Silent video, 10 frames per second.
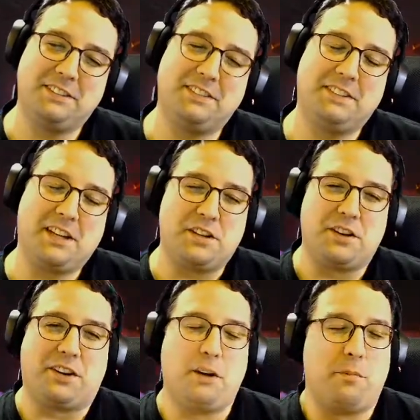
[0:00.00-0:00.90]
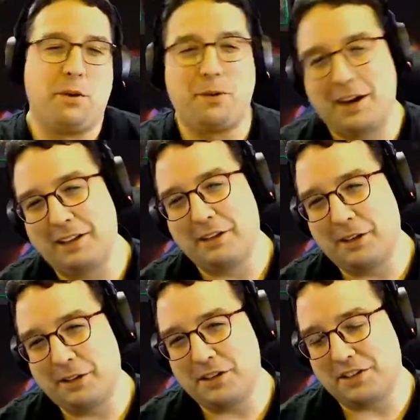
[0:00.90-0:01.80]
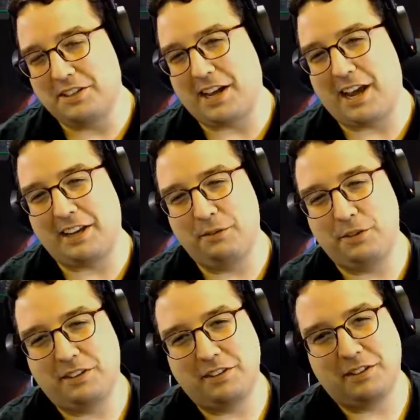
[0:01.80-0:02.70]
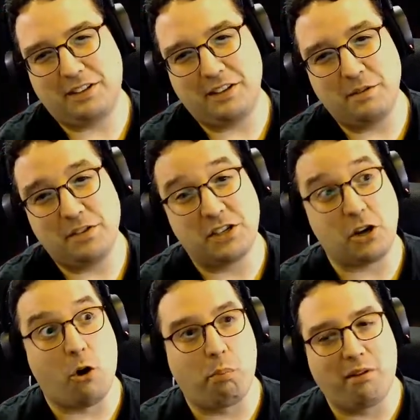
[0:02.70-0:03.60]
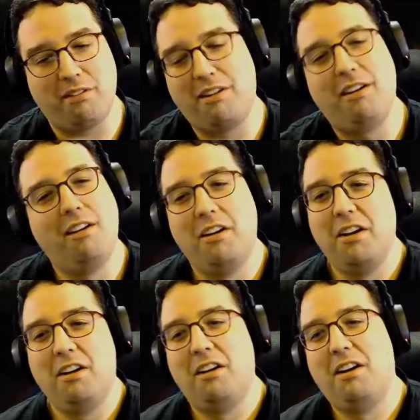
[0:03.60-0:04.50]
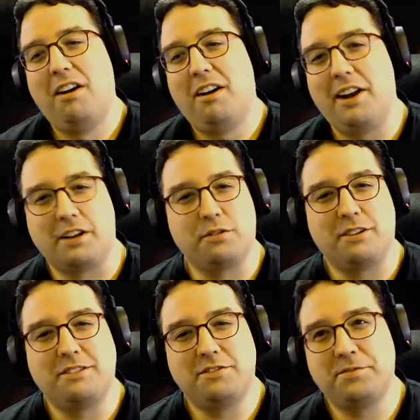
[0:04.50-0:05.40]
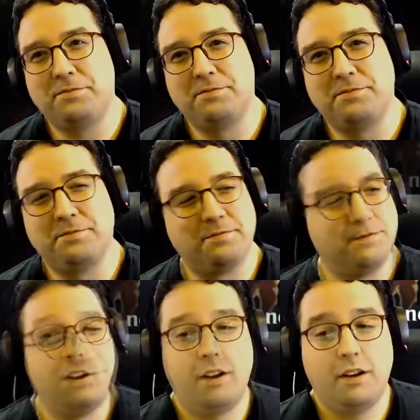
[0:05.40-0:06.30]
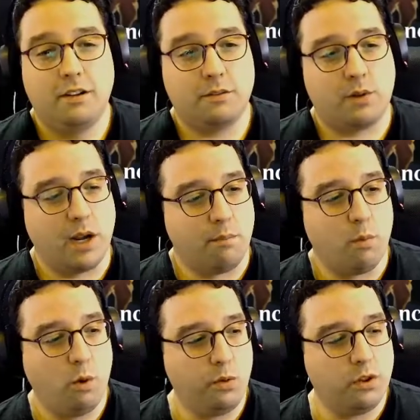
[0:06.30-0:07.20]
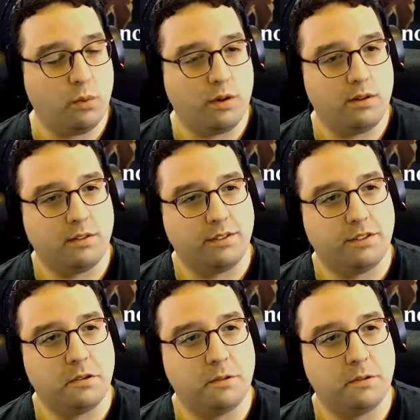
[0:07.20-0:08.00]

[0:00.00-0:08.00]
They should have killed me a while ago, just attacking with Setulpa. Next one. Alright, more with the walls.